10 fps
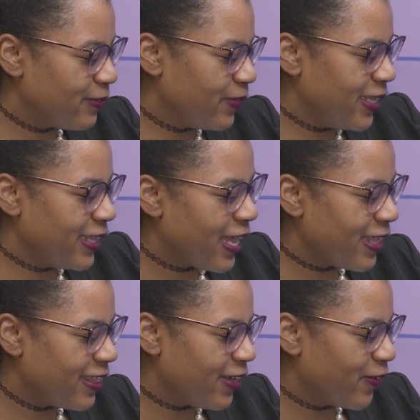to me
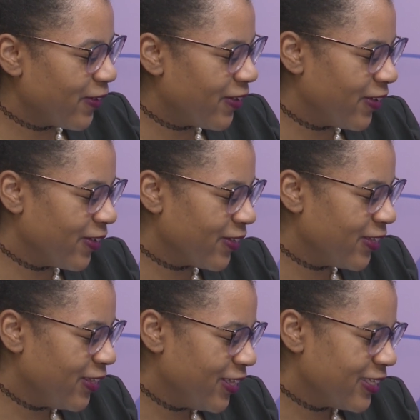that they were all
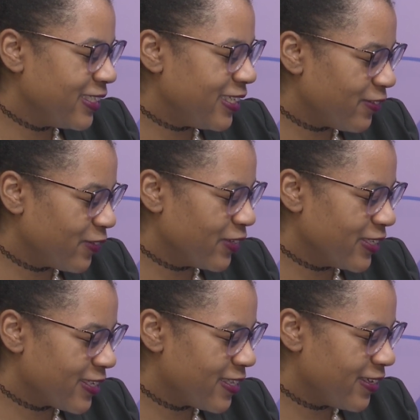
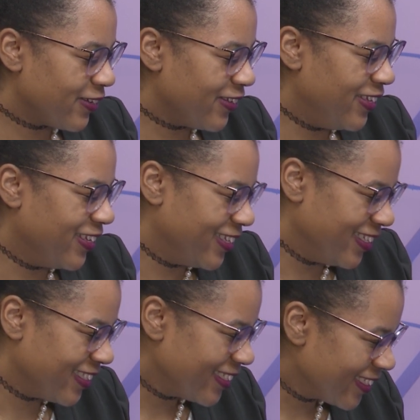different still. Mm-hmm.